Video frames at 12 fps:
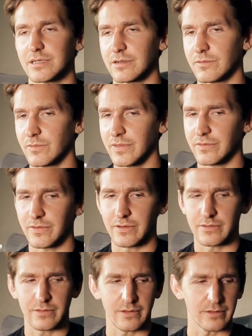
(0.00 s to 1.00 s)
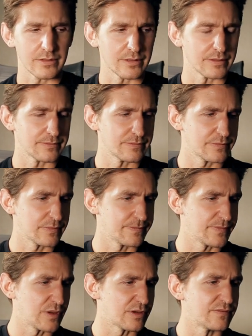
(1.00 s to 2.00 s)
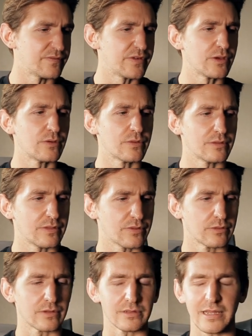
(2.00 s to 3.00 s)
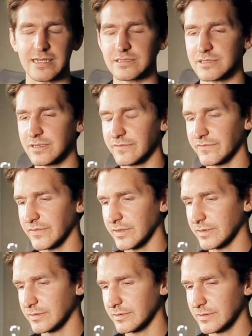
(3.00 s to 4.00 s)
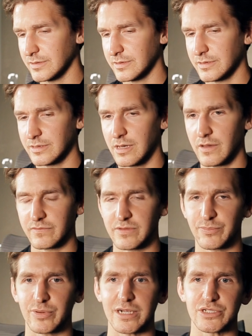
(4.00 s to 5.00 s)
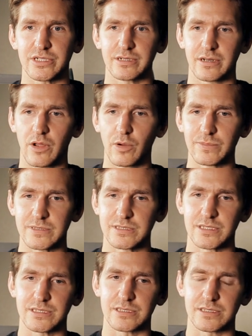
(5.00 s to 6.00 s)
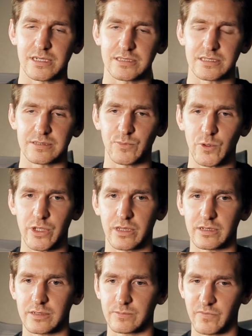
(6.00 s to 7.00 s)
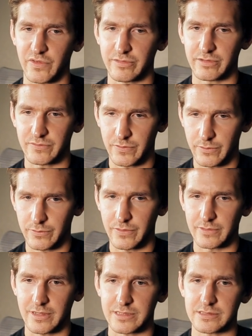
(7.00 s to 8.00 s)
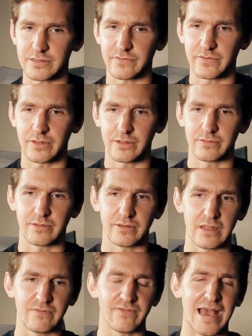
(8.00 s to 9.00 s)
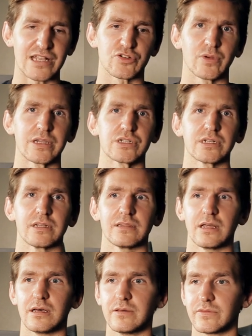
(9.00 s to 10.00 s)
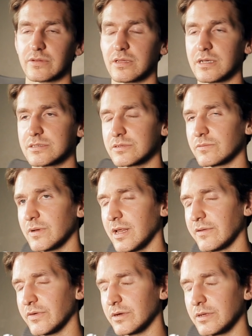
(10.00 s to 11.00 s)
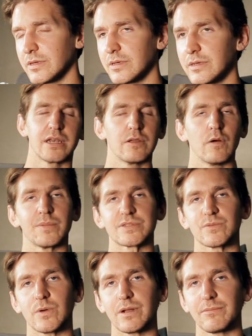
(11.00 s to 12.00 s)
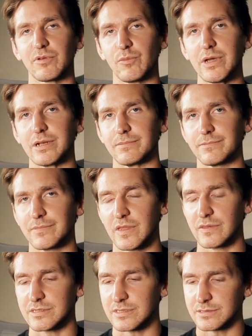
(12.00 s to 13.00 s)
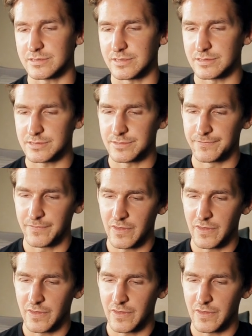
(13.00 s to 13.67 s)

You know, whether they're you can view through the lens of depression and hopelessness and cynicism, or you can view it through the lens of, you know, infatuation and love or lust or whatever. And you almost want him to win in this instance.